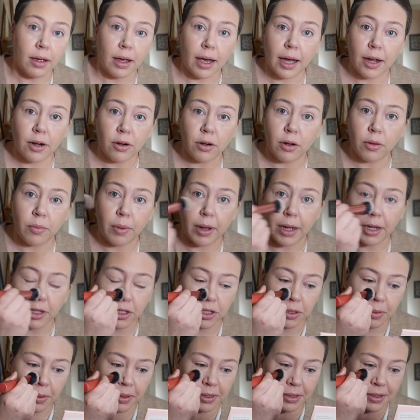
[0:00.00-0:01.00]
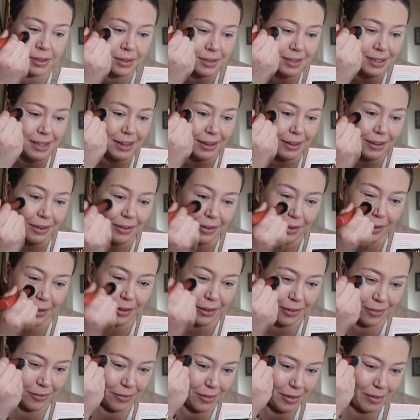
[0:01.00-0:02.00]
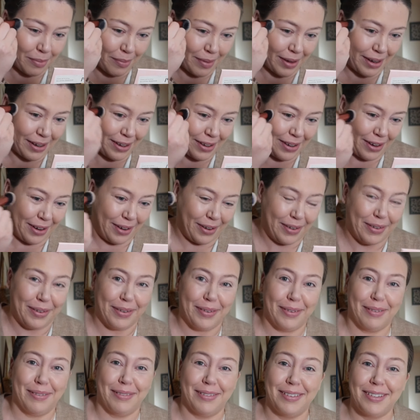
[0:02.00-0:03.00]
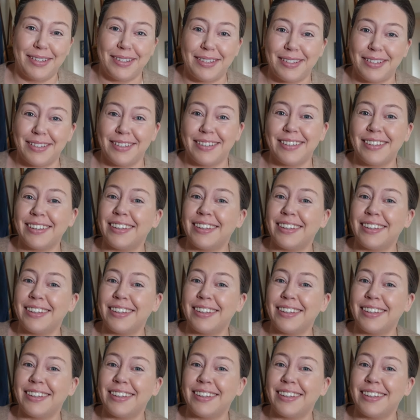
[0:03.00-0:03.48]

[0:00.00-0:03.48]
I don't know why I just want concealer all over my nose.